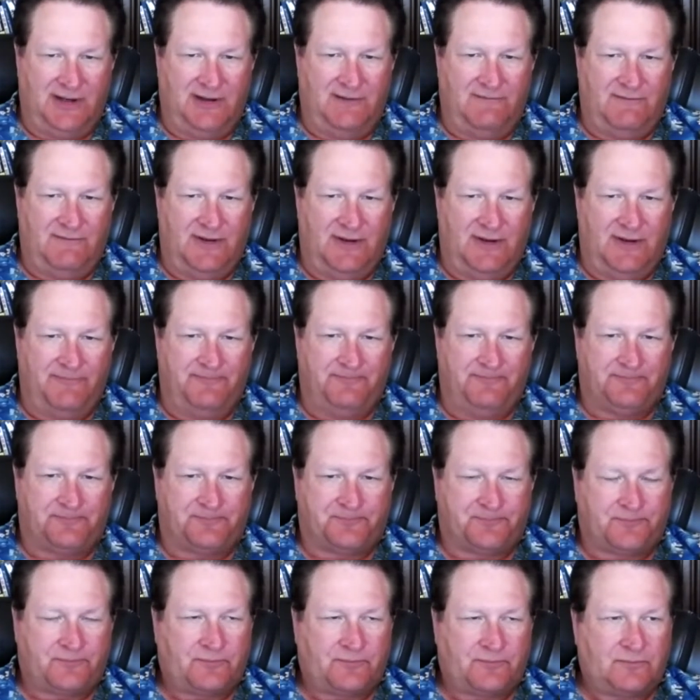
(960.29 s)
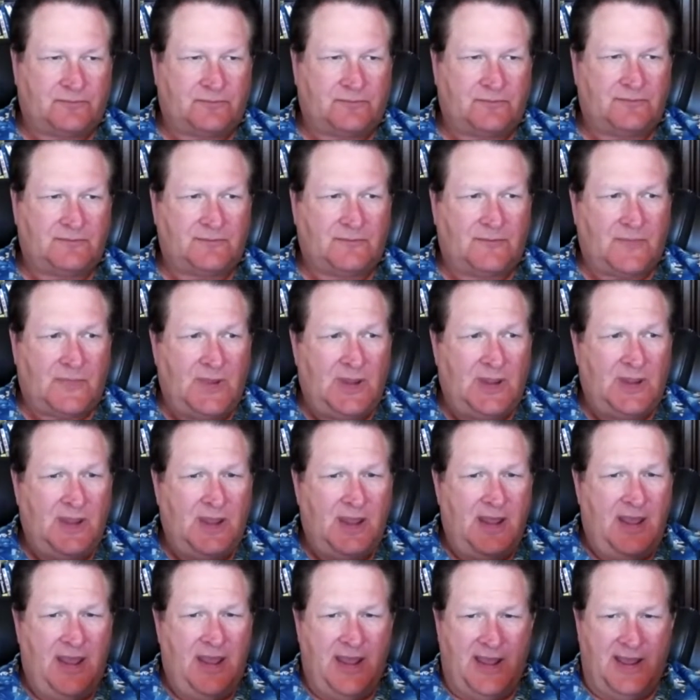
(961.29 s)
that they live in,
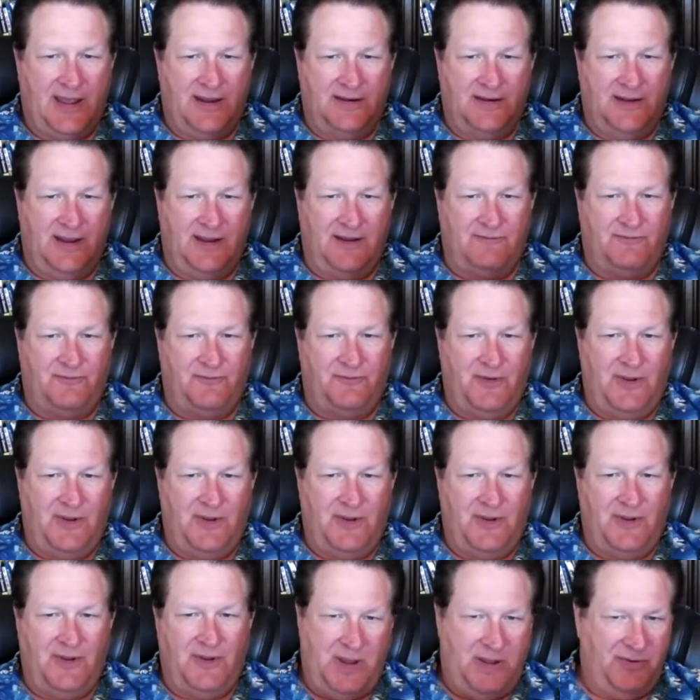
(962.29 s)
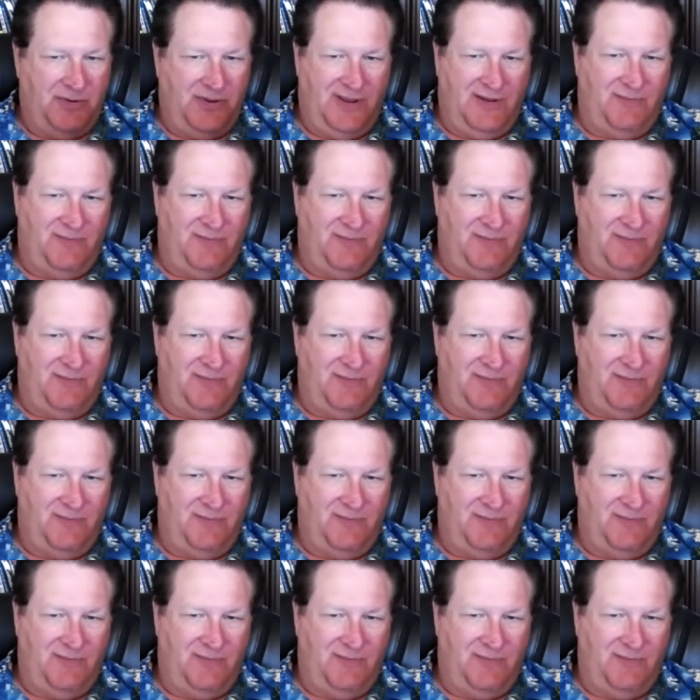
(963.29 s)
and maybe they've been